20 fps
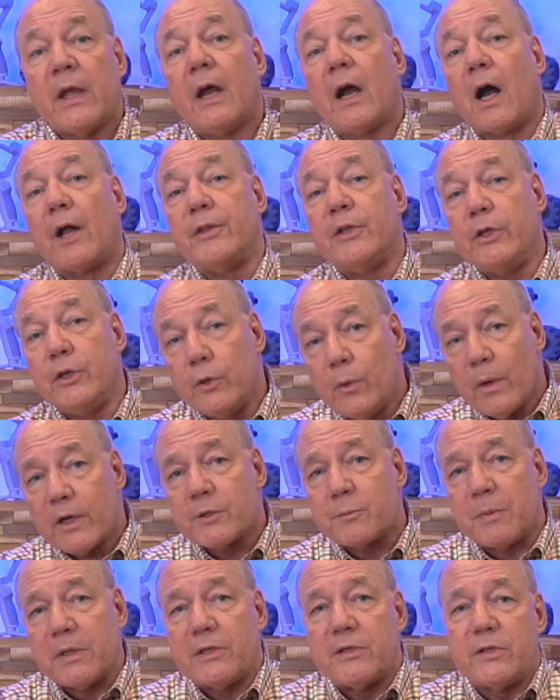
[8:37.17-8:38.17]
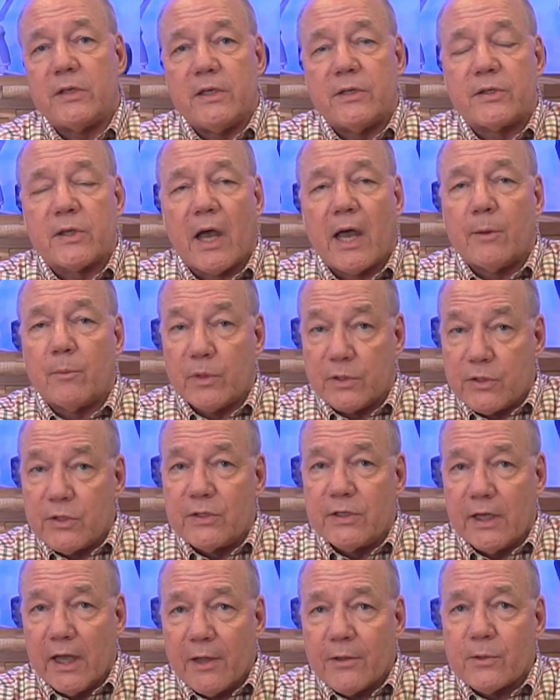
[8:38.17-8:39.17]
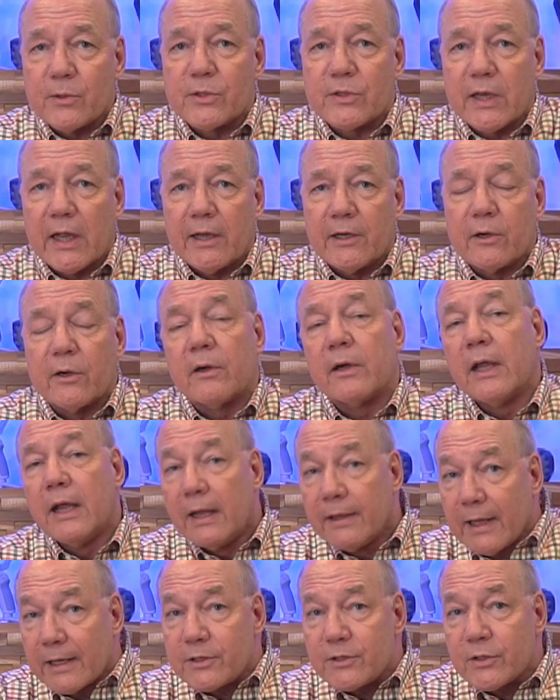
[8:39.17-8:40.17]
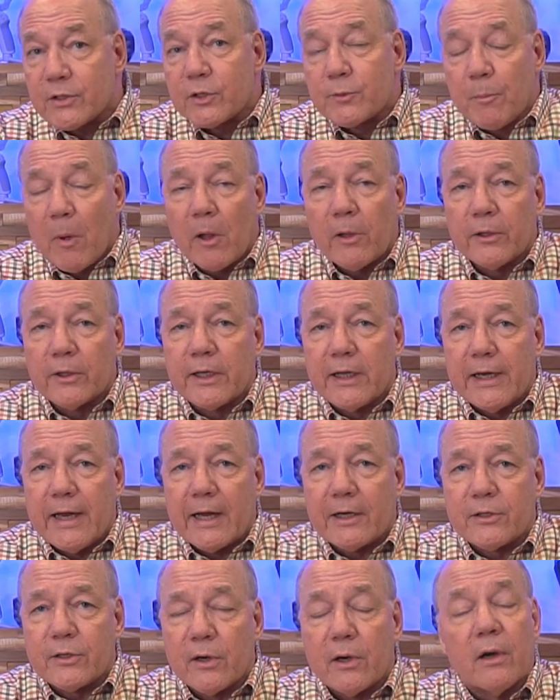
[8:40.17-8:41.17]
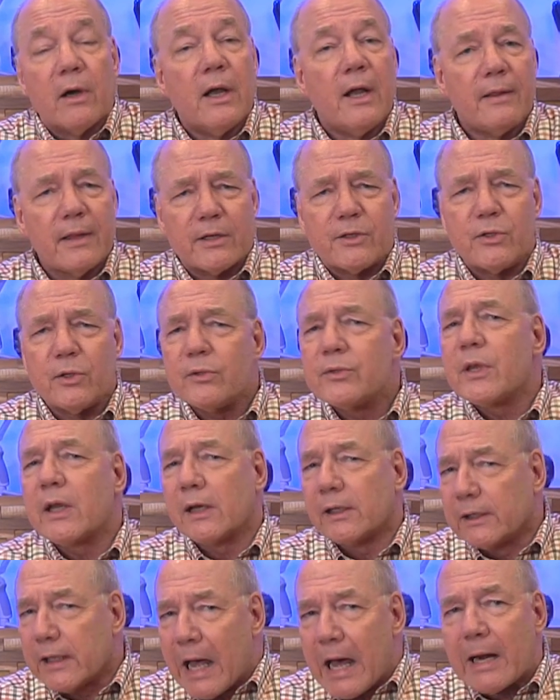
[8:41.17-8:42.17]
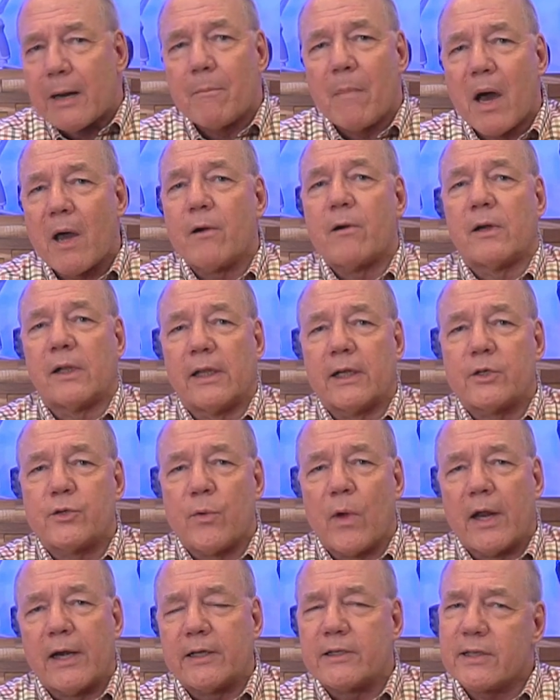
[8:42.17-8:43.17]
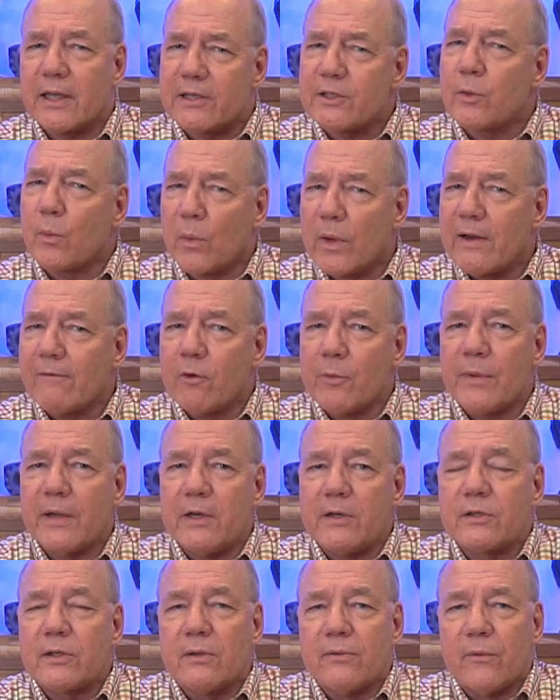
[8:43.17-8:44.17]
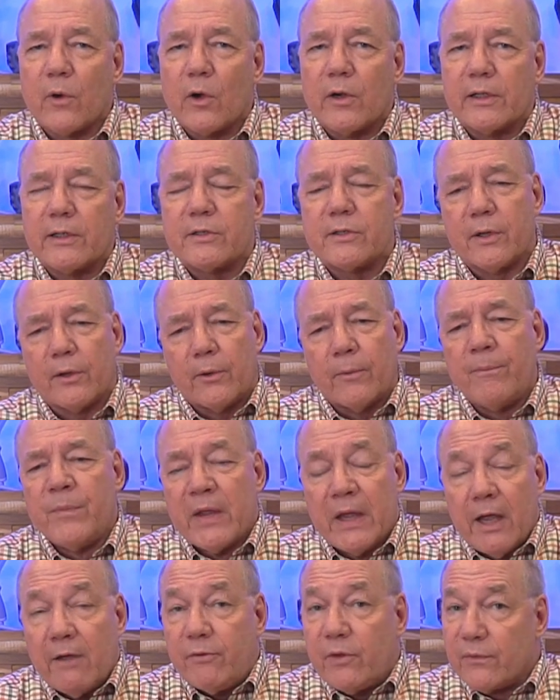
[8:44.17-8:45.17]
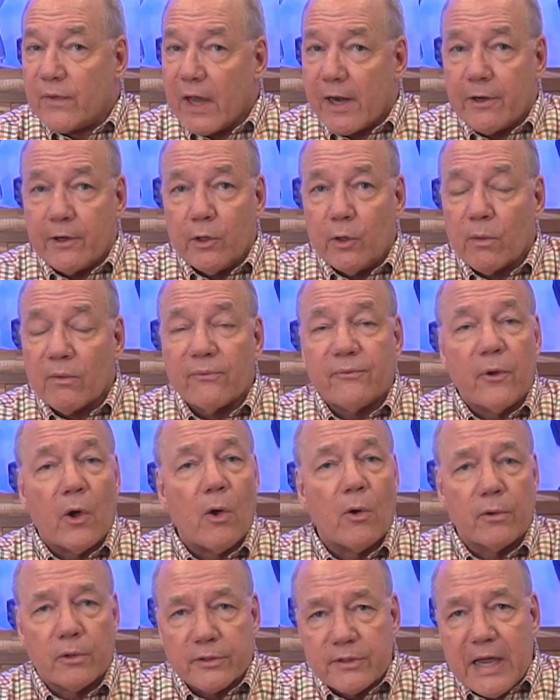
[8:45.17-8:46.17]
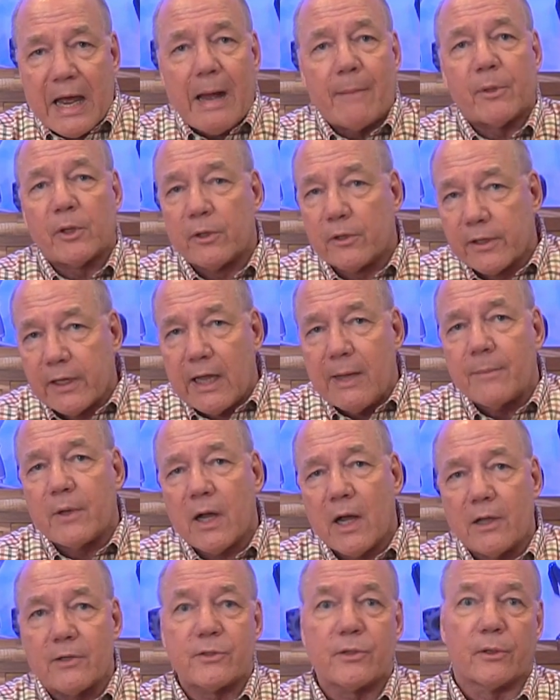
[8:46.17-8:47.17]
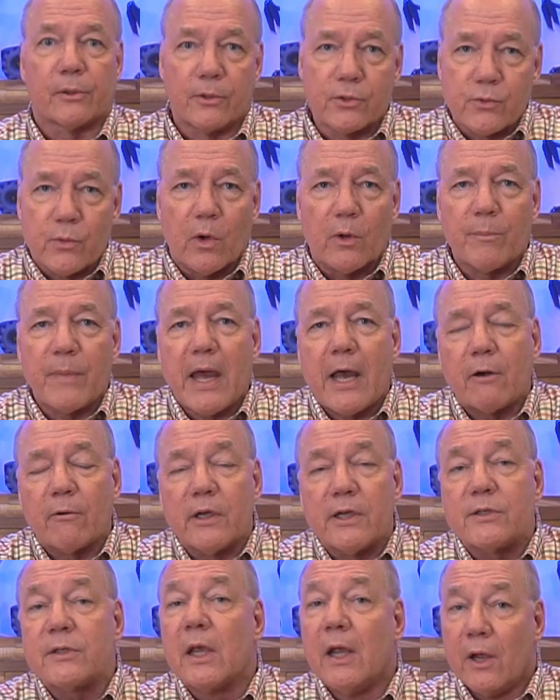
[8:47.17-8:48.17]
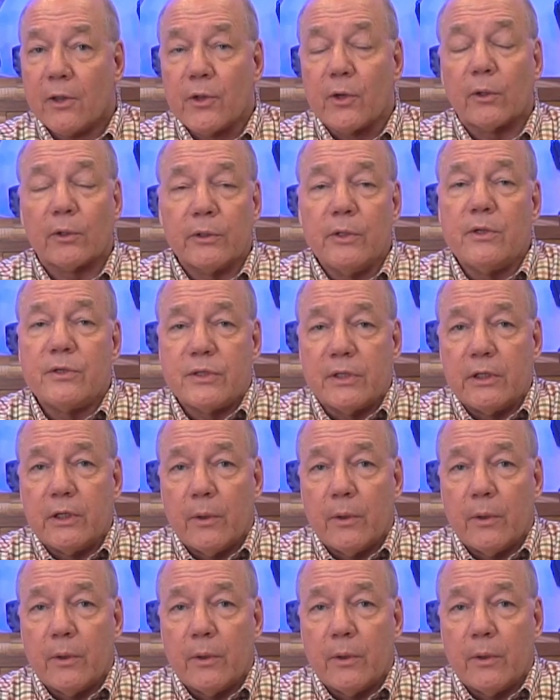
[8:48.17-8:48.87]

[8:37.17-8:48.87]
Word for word: On the USB-C side, which is the other standard, that's the smaller connector that's used on a lot of modern electronics. That's the one everybody's converting to. If you've got a newer phone or tablet or game console or drone batteries, they're all using